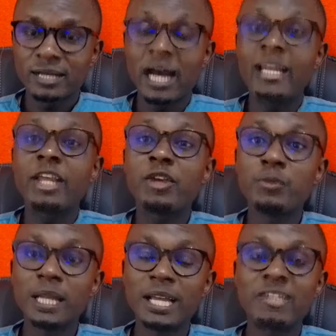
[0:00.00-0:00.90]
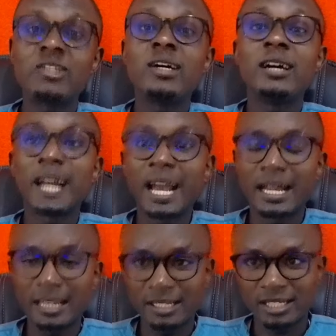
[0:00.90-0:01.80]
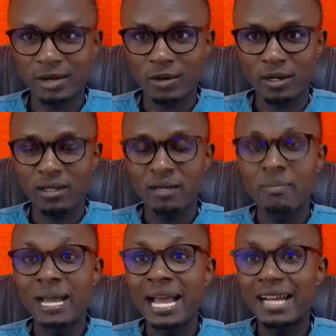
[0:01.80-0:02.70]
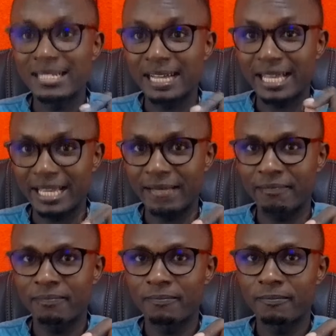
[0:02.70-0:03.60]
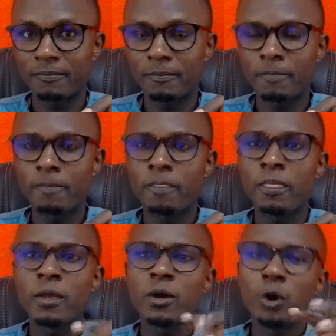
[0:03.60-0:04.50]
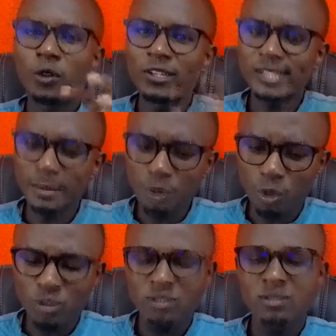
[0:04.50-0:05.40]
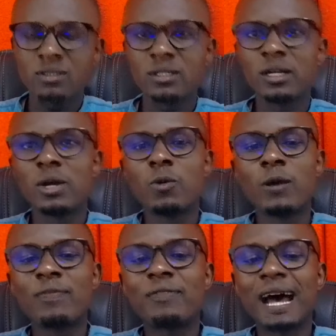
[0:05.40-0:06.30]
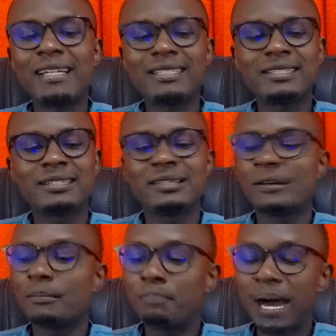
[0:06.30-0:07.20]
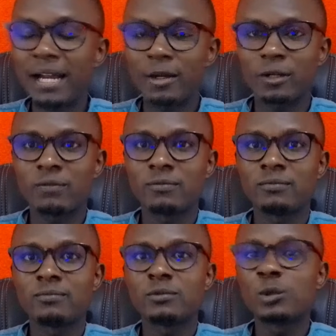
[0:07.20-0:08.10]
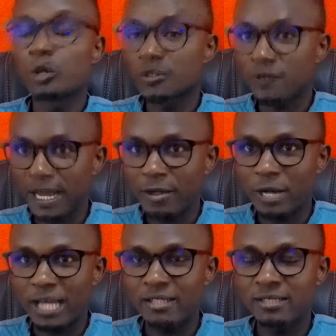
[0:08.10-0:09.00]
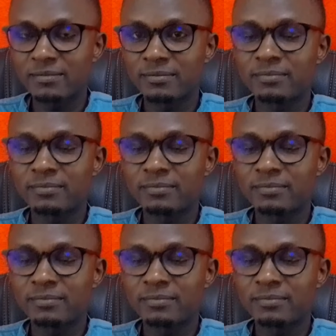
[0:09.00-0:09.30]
and humiliate Rigathi Gachagua by attacking him. On the same note, when that burial was finalized,